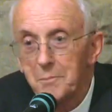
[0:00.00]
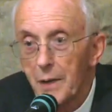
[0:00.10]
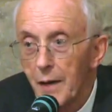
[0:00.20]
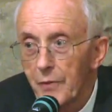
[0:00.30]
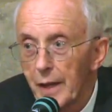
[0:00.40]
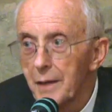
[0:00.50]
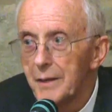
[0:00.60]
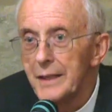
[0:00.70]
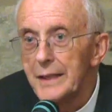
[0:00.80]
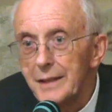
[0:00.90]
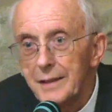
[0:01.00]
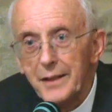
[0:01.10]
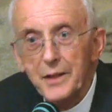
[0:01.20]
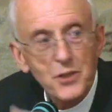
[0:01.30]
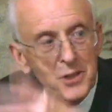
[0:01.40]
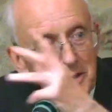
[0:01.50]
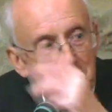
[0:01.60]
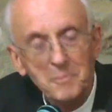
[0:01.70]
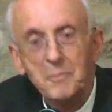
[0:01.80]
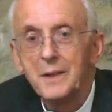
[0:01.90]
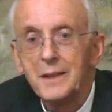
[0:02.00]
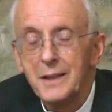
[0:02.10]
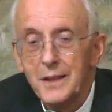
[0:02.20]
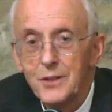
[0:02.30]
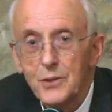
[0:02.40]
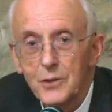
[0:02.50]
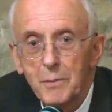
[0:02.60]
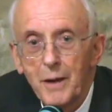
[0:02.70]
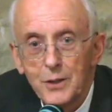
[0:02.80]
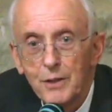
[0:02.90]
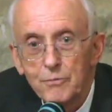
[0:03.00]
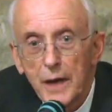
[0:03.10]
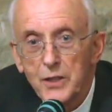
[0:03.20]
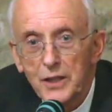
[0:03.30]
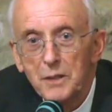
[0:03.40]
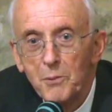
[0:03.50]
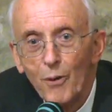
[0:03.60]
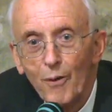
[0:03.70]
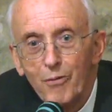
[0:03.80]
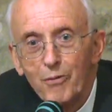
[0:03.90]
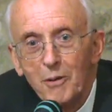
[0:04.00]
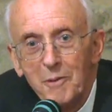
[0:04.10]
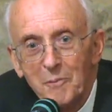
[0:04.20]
but they need this. It's not a matter of writing them off.